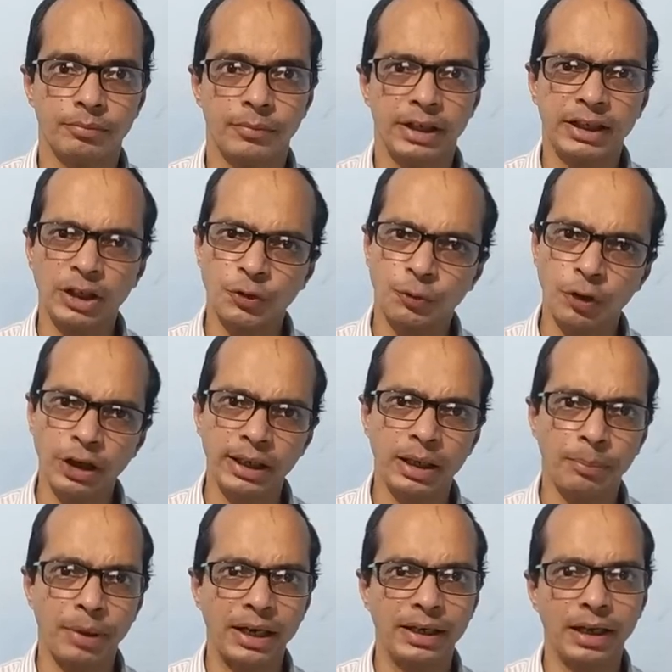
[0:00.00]
It is fully
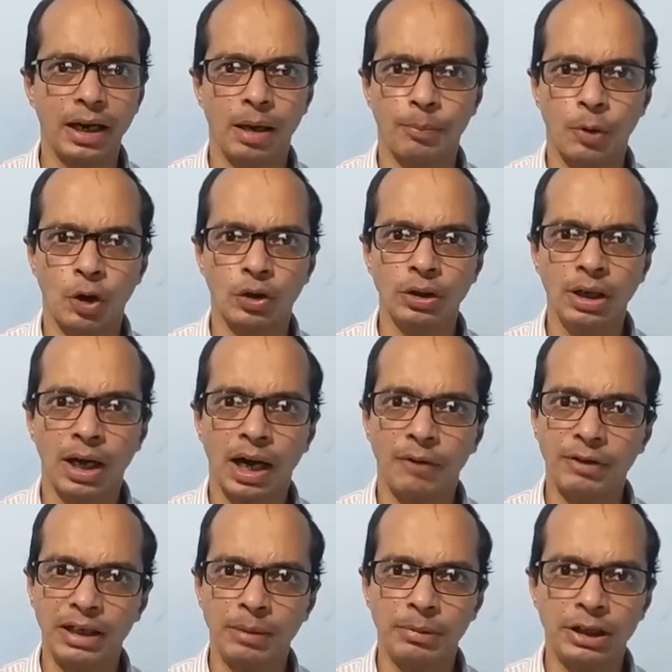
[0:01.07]
depending upon
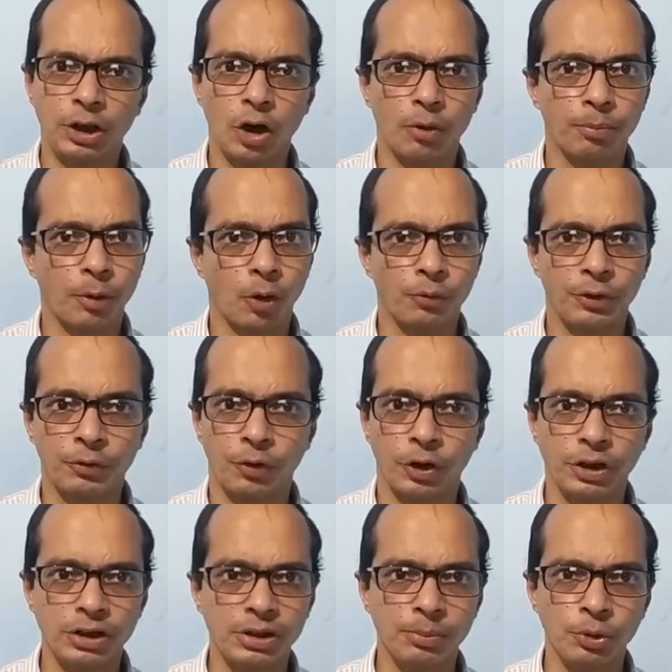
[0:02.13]
availability of profit for
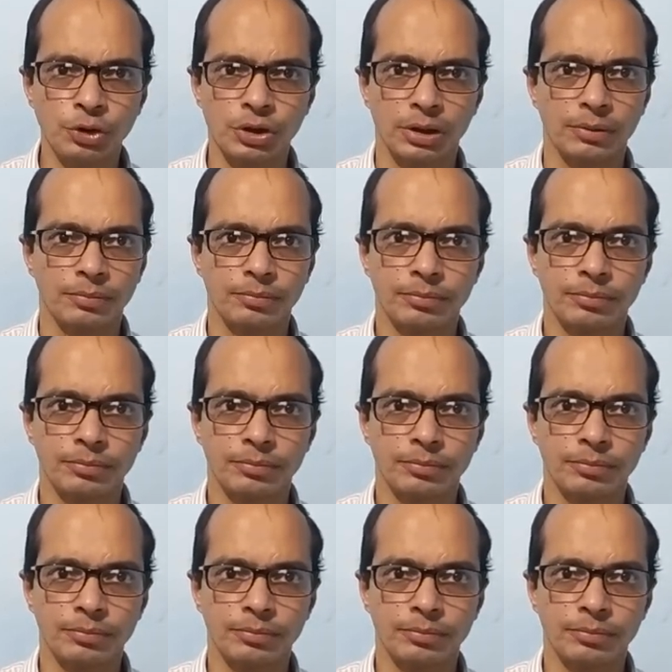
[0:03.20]
distribution.